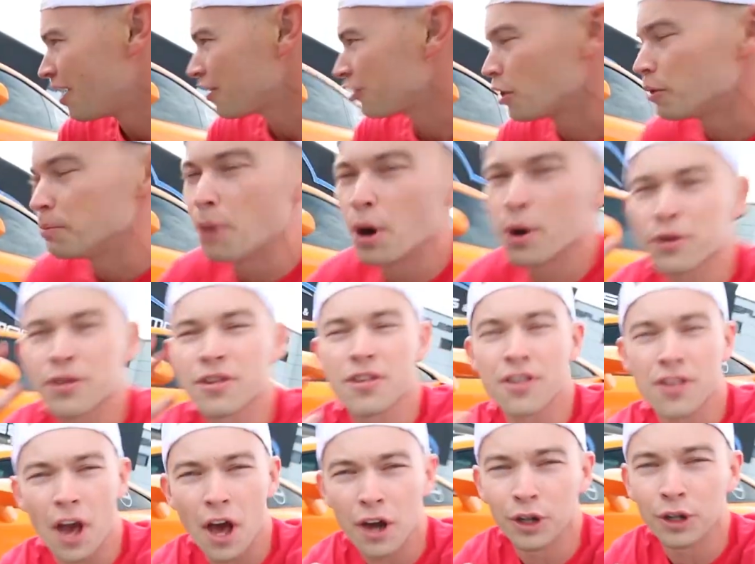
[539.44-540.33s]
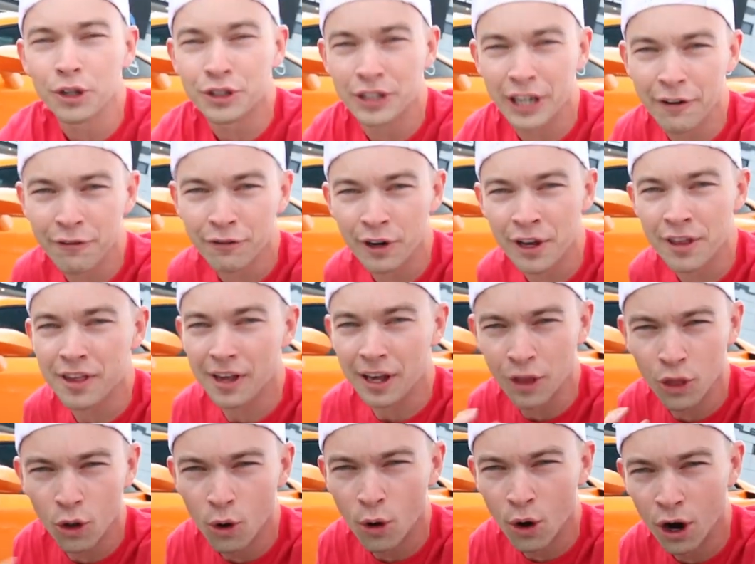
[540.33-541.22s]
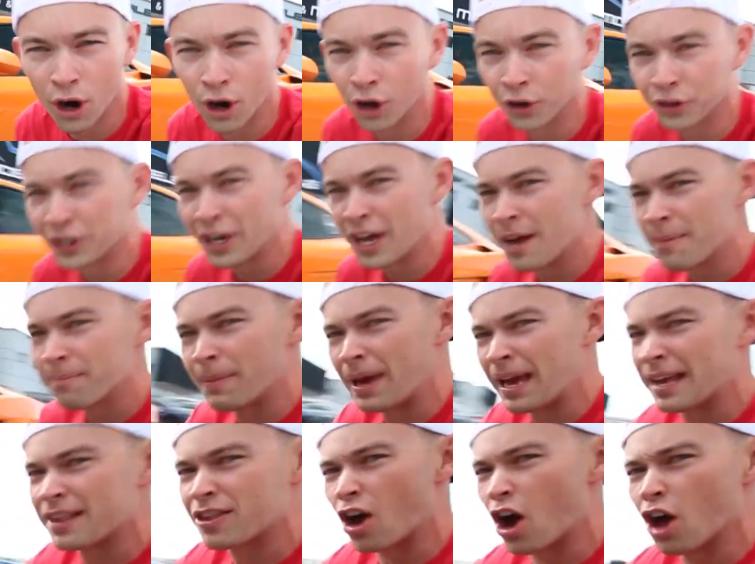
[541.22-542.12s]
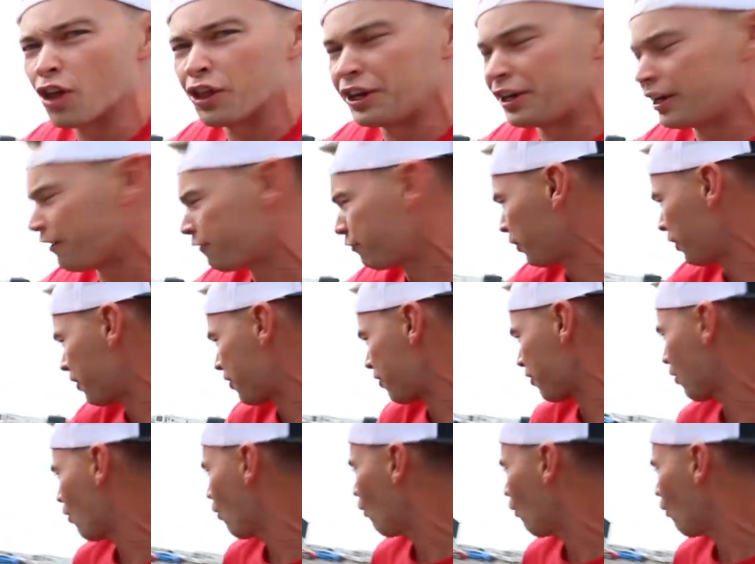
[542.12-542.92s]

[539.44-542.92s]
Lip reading: The most subtle difference in the world makes all the difference.